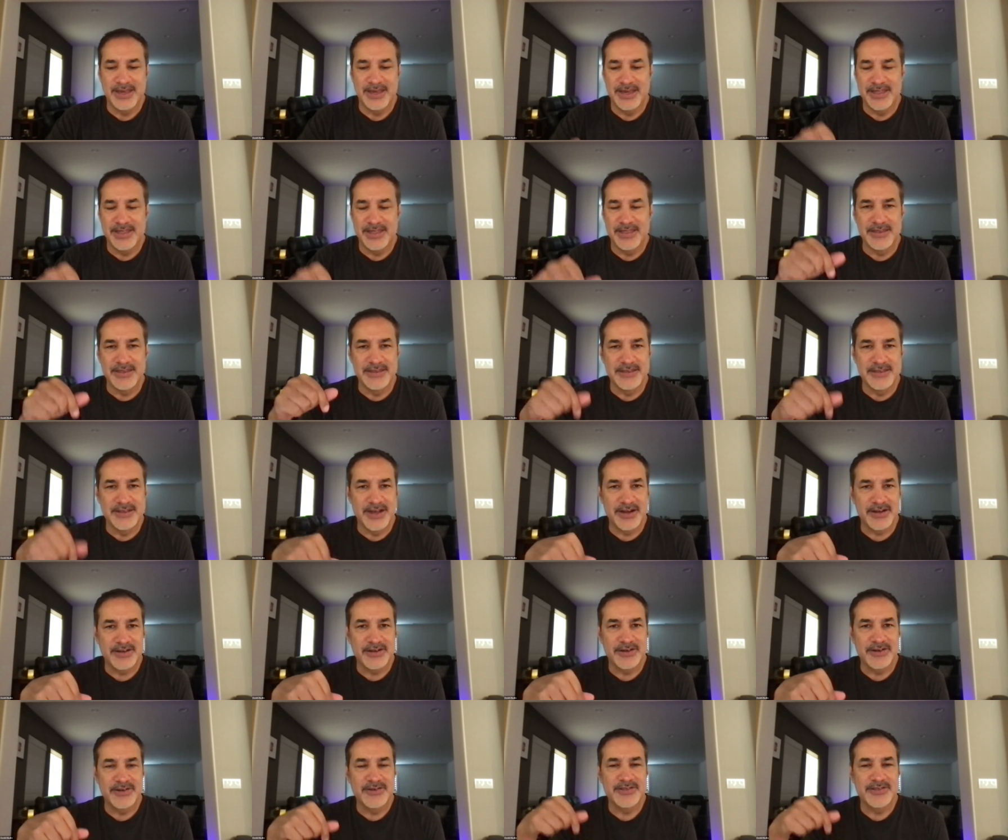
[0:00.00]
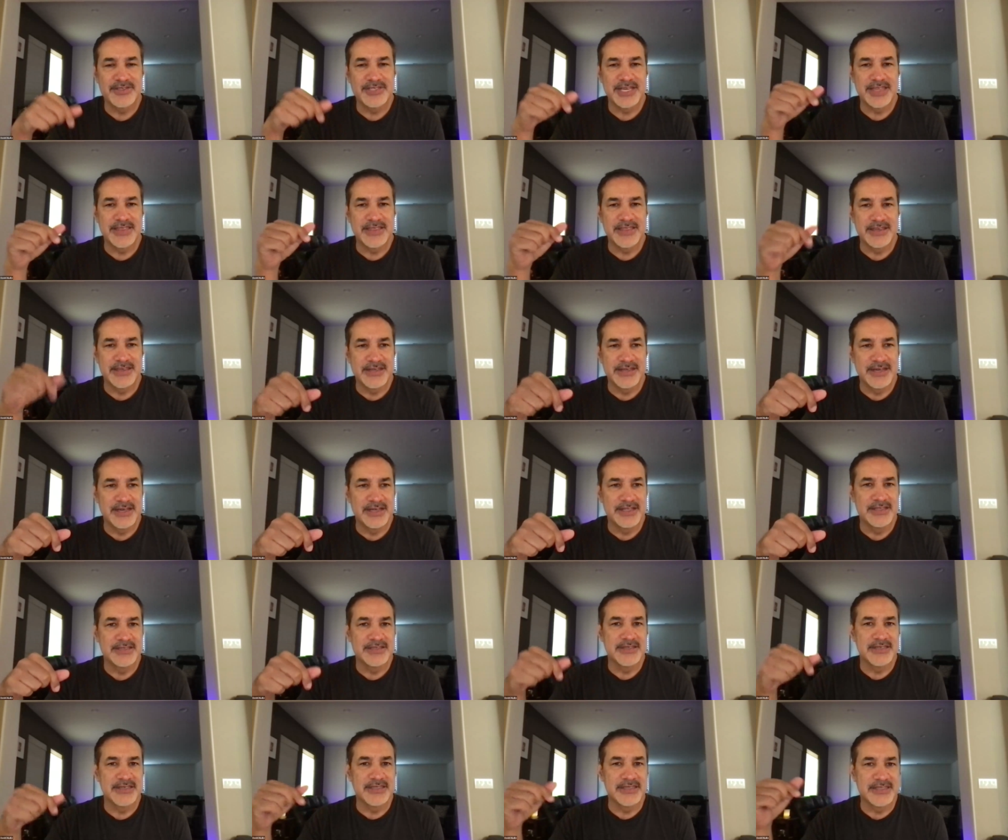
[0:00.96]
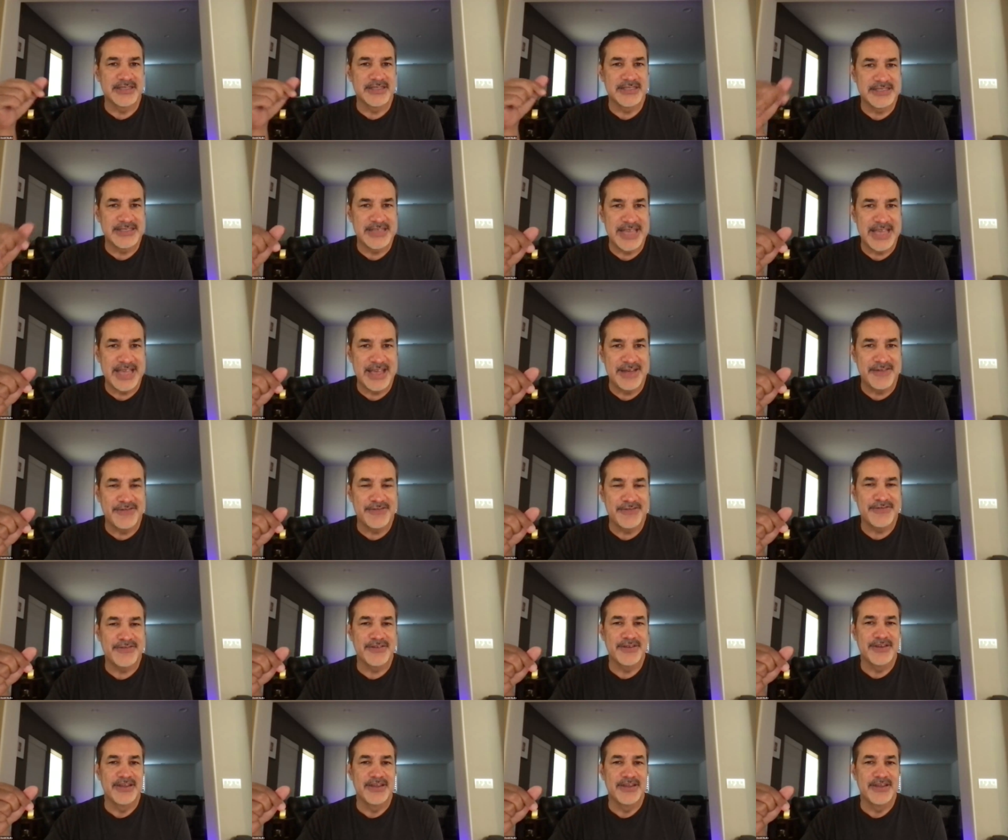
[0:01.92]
And the doctors and the nuns and the staff